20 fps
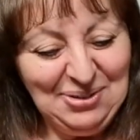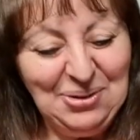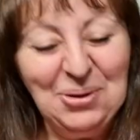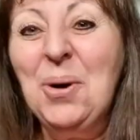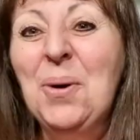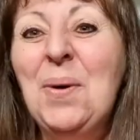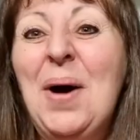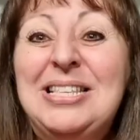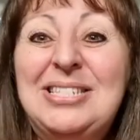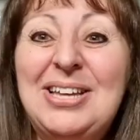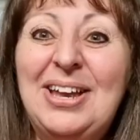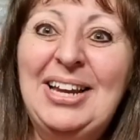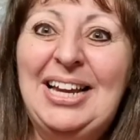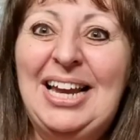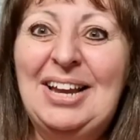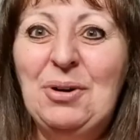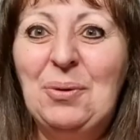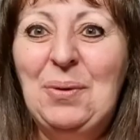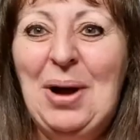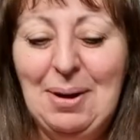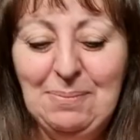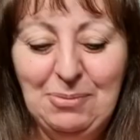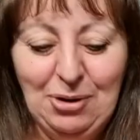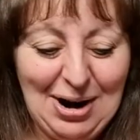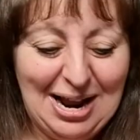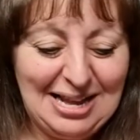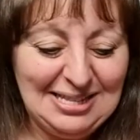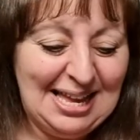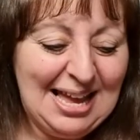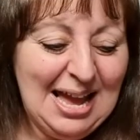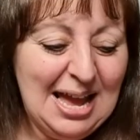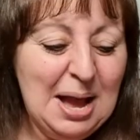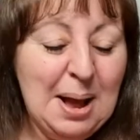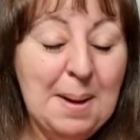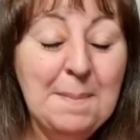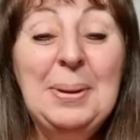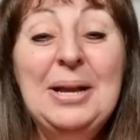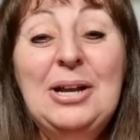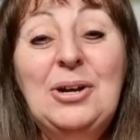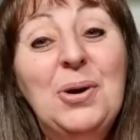Always on a giveaway, I'm crazy.
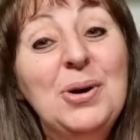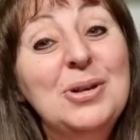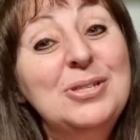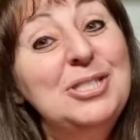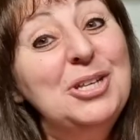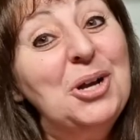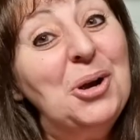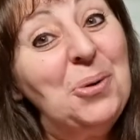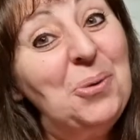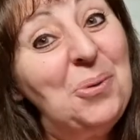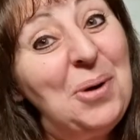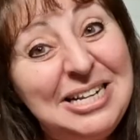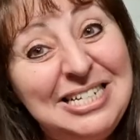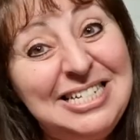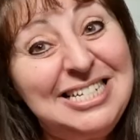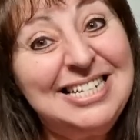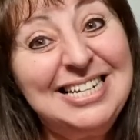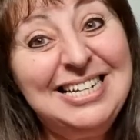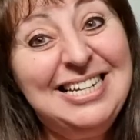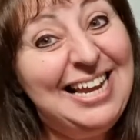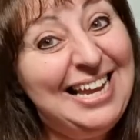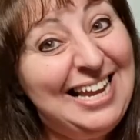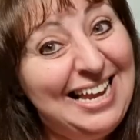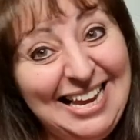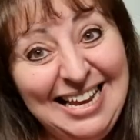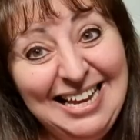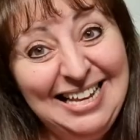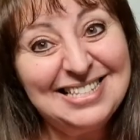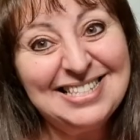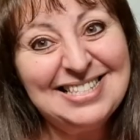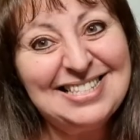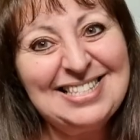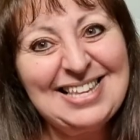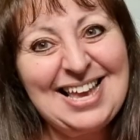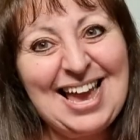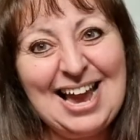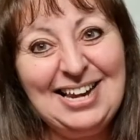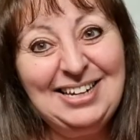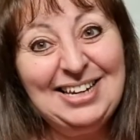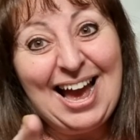Because the question is,
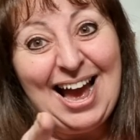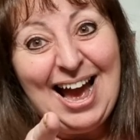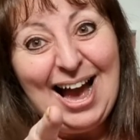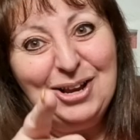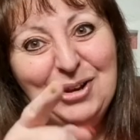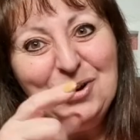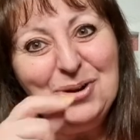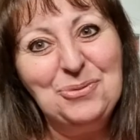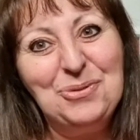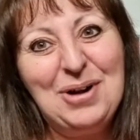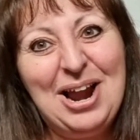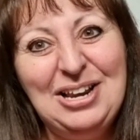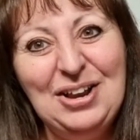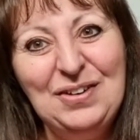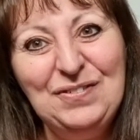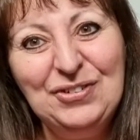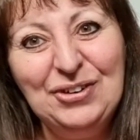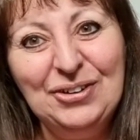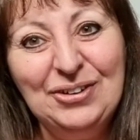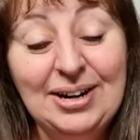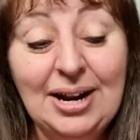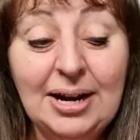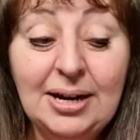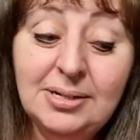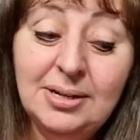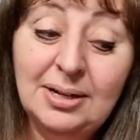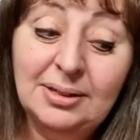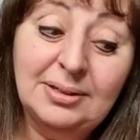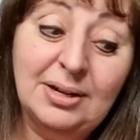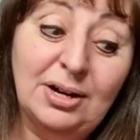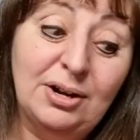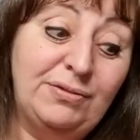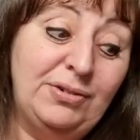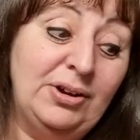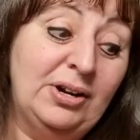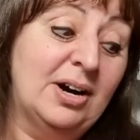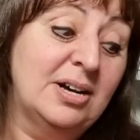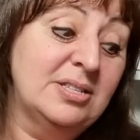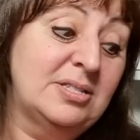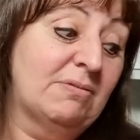and are you ready for it? I don't know if
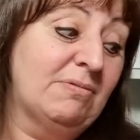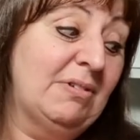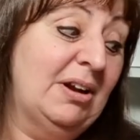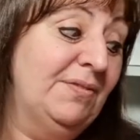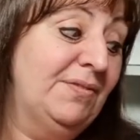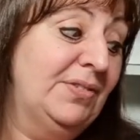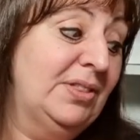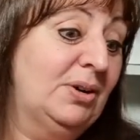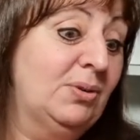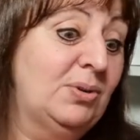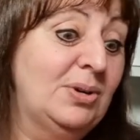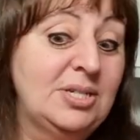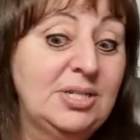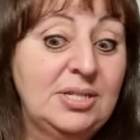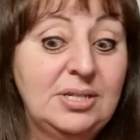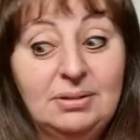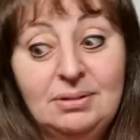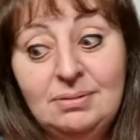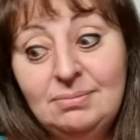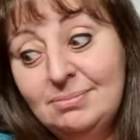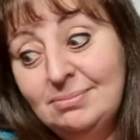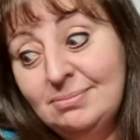you guys are ready for the question.